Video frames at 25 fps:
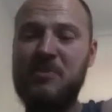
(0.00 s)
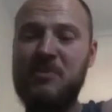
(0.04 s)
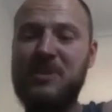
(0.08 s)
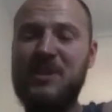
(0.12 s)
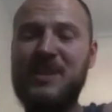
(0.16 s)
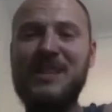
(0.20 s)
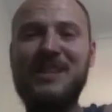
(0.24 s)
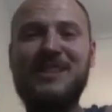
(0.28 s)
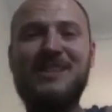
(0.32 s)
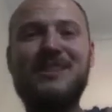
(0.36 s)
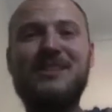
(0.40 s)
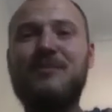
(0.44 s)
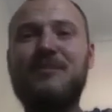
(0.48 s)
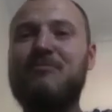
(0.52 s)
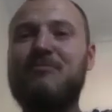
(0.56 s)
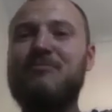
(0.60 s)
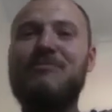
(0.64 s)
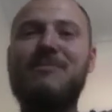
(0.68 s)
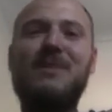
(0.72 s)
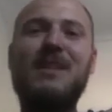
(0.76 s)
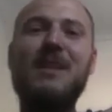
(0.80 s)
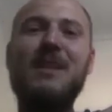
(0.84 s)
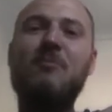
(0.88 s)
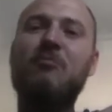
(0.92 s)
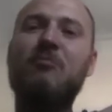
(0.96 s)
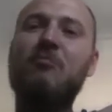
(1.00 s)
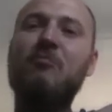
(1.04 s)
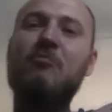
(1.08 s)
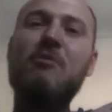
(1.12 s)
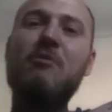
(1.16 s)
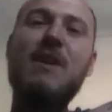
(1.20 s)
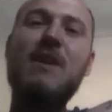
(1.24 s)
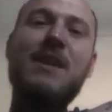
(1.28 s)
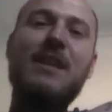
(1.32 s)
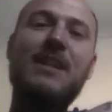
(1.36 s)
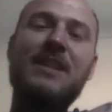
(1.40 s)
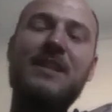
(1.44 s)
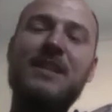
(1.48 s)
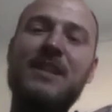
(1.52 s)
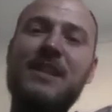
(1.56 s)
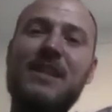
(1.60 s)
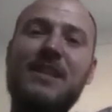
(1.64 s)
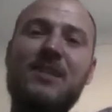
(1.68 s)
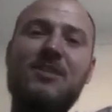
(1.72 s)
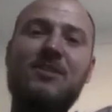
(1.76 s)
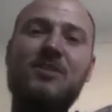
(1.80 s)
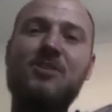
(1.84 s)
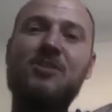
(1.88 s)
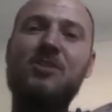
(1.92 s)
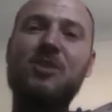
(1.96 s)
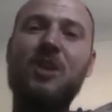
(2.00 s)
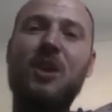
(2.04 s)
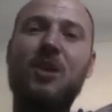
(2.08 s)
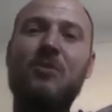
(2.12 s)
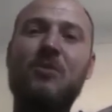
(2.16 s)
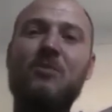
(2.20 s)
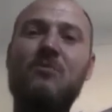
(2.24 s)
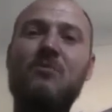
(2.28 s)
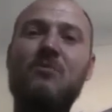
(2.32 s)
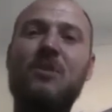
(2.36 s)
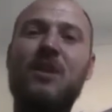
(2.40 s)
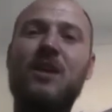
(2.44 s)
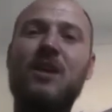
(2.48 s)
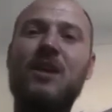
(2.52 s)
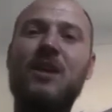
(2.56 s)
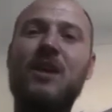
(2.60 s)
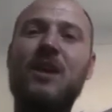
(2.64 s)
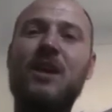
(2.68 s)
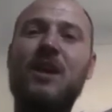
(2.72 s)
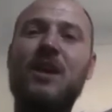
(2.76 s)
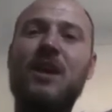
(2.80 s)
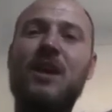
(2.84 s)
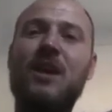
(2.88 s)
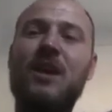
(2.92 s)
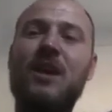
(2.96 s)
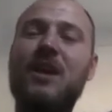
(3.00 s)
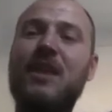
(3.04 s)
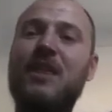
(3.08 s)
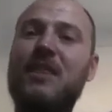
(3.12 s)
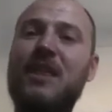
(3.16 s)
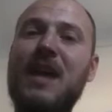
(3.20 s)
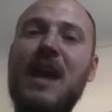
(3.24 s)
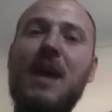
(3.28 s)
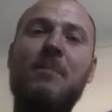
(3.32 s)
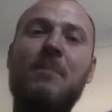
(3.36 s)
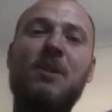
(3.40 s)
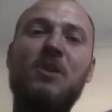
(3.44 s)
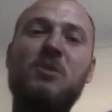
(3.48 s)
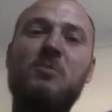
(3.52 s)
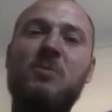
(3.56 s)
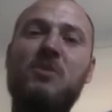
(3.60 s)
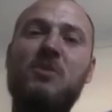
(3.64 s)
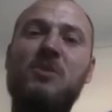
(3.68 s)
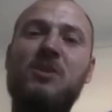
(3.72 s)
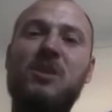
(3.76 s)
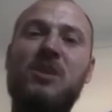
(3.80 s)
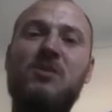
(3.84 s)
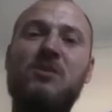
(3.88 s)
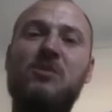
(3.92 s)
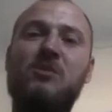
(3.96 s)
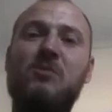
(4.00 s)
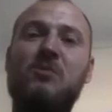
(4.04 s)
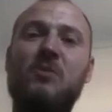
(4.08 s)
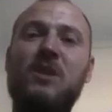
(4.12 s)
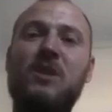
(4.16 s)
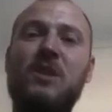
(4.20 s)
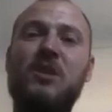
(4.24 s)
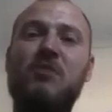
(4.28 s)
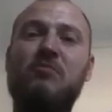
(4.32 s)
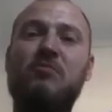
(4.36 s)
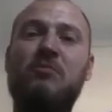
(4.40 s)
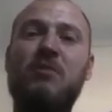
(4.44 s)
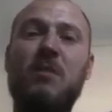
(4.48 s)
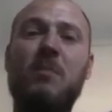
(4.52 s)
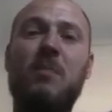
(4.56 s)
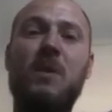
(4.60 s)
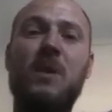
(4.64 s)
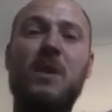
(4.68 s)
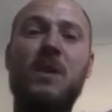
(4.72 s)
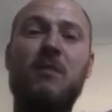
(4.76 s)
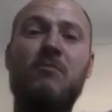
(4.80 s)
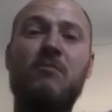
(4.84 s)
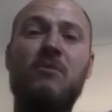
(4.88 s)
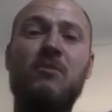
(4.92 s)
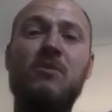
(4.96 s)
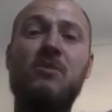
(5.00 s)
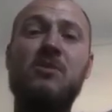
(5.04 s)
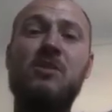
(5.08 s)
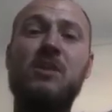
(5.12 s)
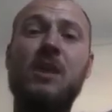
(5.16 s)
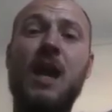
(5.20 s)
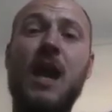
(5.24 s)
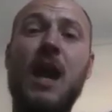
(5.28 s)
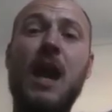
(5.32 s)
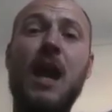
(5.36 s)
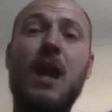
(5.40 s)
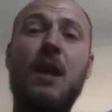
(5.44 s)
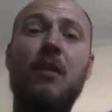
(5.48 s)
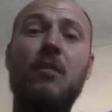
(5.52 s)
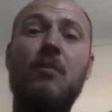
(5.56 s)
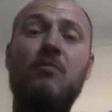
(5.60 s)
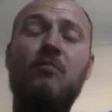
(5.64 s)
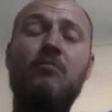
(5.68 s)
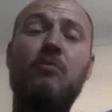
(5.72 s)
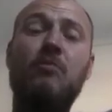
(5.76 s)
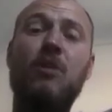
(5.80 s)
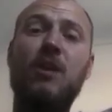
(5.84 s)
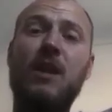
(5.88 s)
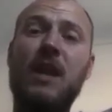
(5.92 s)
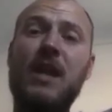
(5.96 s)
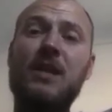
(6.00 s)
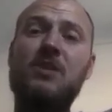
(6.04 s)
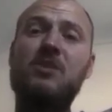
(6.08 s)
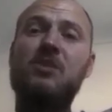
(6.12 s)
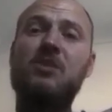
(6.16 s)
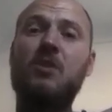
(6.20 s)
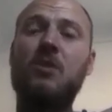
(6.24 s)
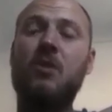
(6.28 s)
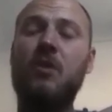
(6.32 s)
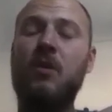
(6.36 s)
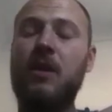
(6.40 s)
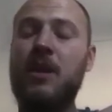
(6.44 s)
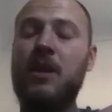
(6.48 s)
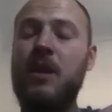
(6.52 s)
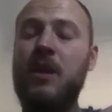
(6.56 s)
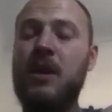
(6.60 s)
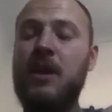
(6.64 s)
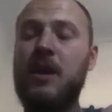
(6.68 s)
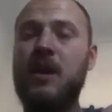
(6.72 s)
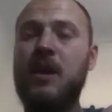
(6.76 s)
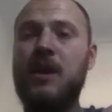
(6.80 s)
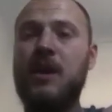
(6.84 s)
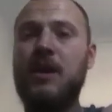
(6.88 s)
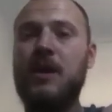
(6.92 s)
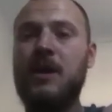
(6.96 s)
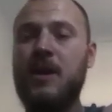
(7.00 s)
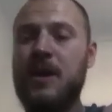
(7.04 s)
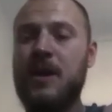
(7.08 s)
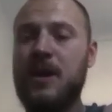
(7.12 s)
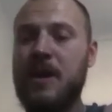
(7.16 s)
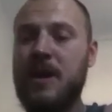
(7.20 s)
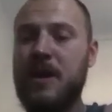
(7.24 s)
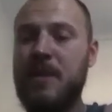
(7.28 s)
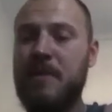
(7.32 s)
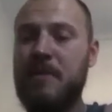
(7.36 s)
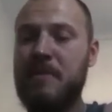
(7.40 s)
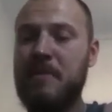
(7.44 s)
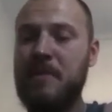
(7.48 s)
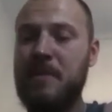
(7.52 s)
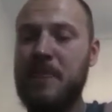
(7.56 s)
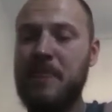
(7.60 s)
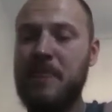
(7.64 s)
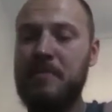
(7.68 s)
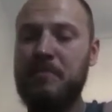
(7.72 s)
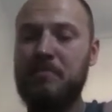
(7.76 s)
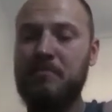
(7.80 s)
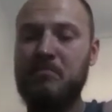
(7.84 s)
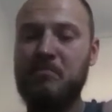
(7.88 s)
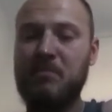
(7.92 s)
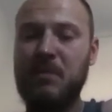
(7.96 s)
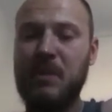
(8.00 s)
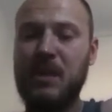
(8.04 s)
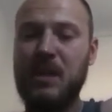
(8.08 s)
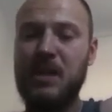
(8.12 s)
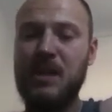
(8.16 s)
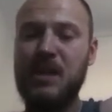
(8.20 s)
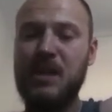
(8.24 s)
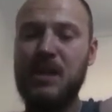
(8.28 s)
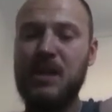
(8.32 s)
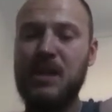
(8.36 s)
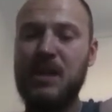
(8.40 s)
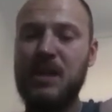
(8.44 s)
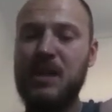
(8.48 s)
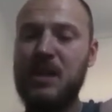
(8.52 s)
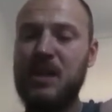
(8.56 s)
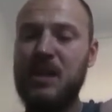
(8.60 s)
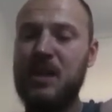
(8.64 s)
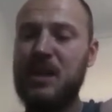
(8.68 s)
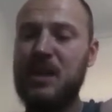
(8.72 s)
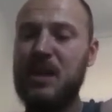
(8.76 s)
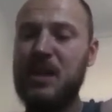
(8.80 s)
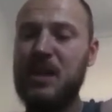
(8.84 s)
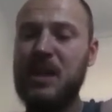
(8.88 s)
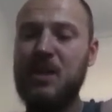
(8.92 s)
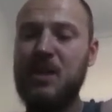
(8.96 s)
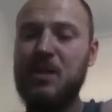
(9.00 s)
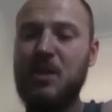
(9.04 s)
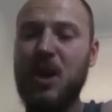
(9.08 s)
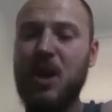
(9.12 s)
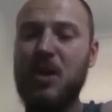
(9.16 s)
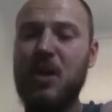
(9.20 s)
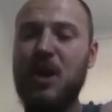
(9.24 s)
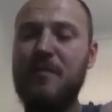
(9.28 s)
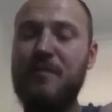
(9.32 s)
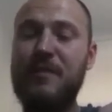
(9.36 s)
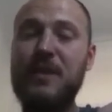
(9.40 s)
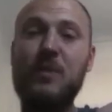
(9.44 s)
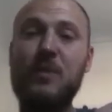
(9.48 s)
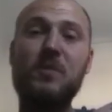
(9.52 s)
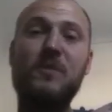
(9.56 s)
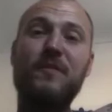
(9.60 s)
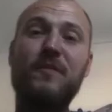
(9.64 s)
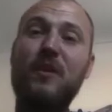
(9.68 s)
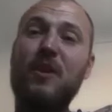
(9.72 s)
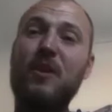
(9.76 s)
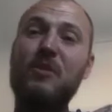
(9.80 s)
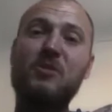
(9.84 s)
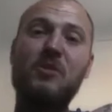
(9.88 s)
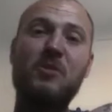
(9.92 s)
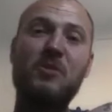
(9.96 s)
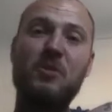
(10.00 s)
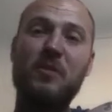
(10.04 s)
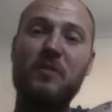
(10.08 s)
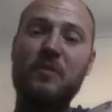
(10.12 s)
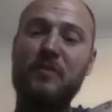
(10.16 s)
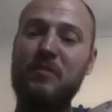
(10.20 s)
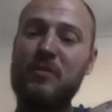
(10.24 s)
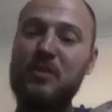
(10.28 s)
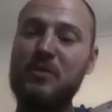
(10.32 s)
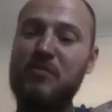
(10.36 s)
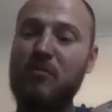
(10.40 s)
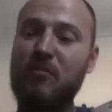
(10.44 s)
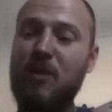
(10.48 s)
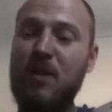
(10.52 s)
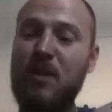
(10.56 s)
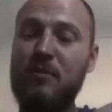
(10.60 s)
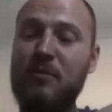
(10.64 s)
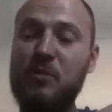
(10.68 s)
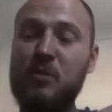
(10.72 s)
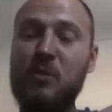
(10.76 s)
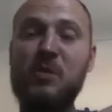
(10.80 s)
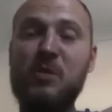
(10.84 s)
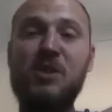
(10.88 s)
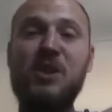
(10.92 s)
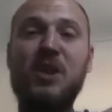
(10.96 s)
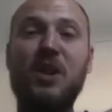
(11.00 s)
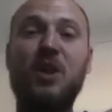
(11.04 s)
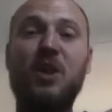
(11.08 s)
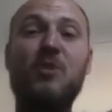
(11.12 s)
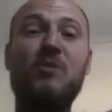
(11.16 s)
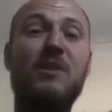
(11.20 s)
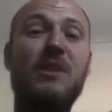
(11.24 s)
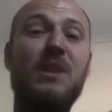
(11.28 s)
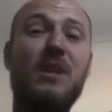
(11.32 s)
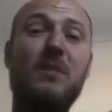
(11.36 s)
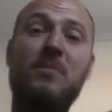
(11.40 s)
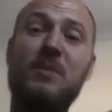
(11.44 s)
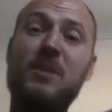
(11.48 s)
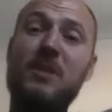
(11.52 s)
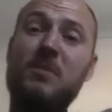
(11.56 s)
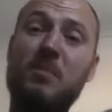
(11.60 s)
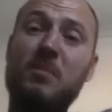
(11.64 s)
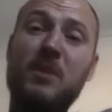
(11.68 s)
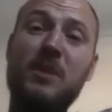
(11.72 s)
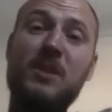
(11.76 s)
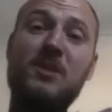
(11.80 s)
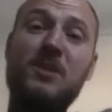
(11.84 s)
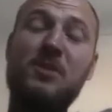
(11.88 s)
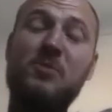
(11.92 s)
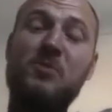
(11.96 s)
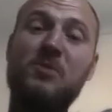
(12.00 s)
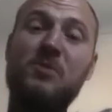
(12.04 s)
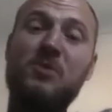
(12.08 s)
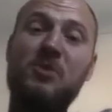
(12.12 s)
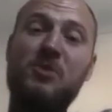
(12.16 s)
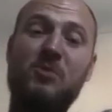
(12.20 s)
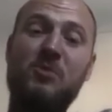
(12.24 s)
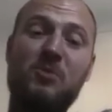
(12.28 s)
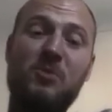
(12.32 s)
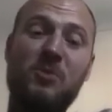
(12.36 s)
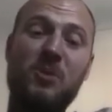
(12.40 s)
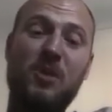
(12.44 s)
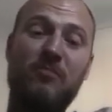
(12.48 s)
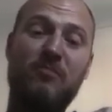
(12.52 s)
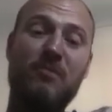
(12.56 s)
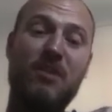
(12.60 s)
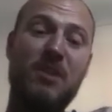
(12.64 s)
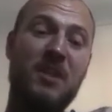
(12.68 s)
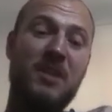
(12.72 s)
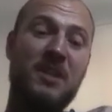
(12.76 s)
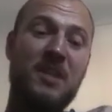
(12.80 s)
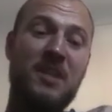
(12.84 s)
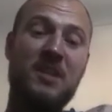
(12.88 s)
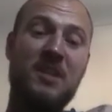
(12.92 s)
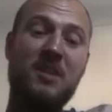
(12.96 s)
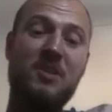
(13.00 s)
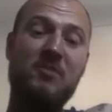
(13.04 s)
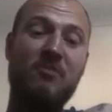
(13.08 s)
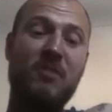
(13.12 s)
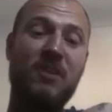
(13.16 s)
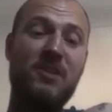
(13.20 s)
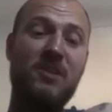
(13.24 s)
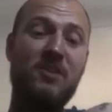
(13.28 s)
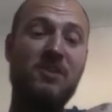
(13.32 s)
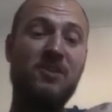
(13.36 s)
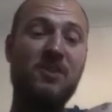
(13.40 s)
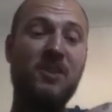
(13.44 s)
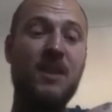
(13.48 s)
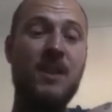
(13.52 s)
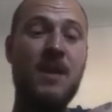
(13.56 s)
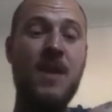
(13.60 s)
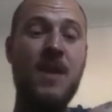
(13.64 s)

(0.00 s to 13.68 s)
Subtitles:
It didn't really need to show that much potential in its reappearance at Royal Ascot. I think it was far too good for its rivals, which included Liberty Beach, which is also running in this race.